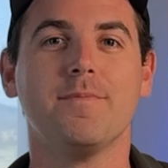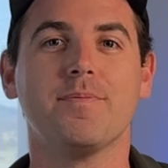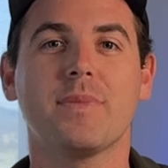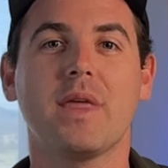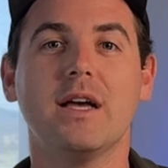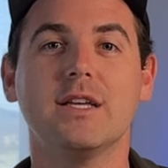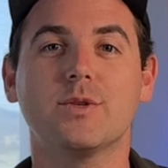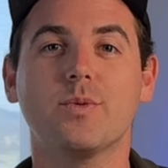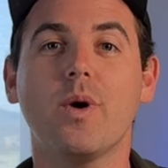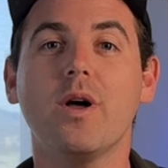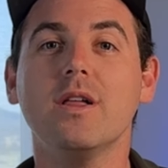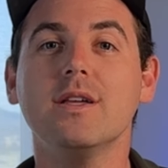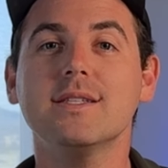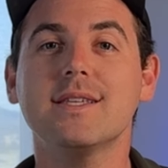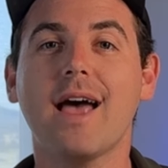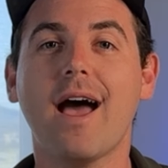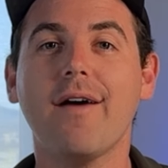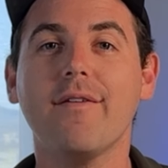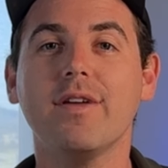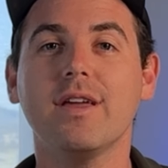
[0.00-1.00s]
as well as
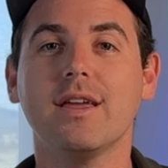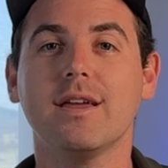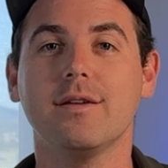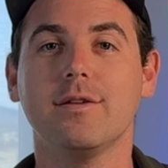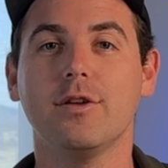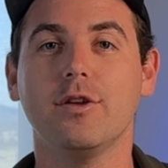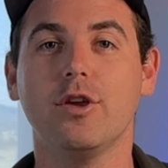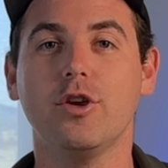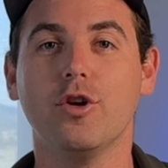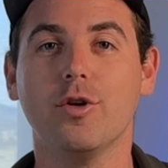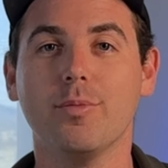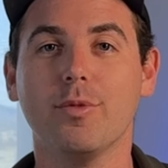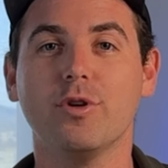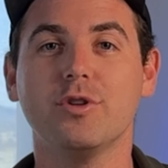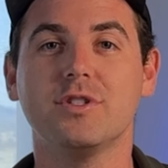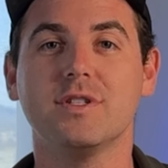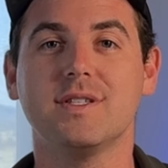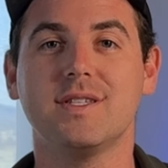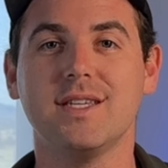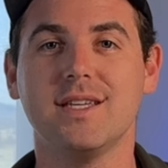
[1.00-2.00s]
having your
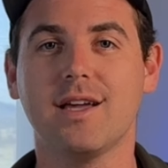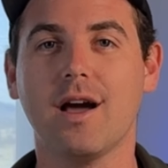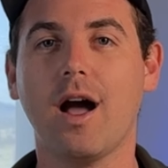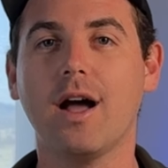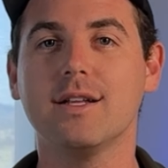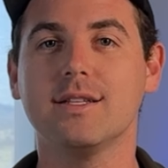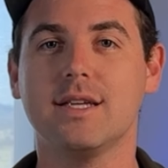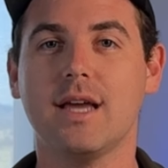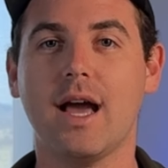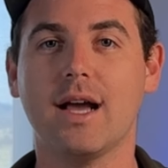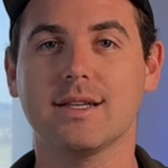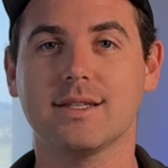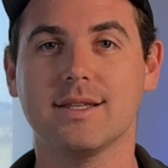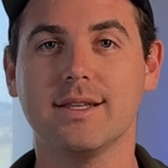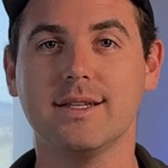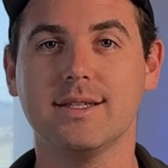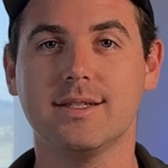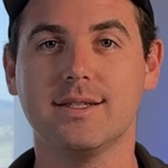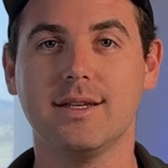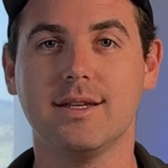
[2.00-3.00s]
emergency contacts
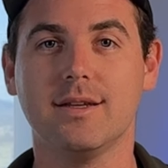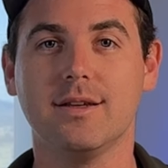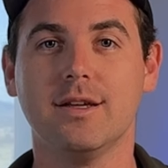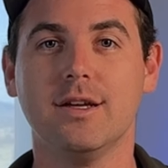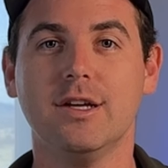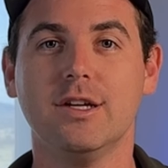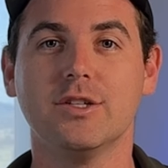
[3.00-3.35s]
listed